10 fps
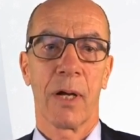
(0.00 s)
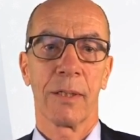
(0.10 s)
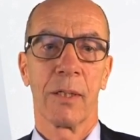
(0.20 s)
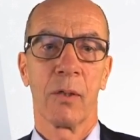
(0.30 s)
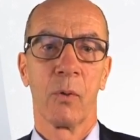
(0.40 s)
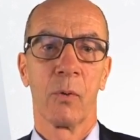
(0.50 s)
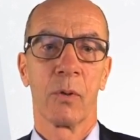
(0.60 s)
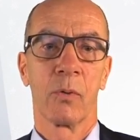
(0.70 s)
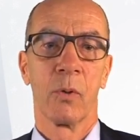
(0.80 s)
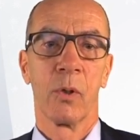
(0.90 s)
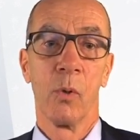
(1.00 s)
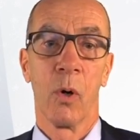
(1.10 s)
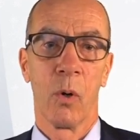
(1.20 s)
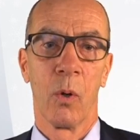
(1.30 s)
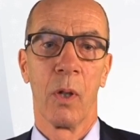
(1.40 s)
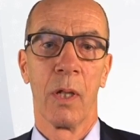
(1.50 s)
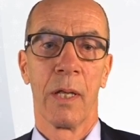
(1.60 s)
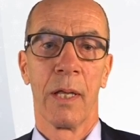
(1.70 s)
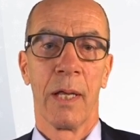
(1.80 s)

gratitude to you all,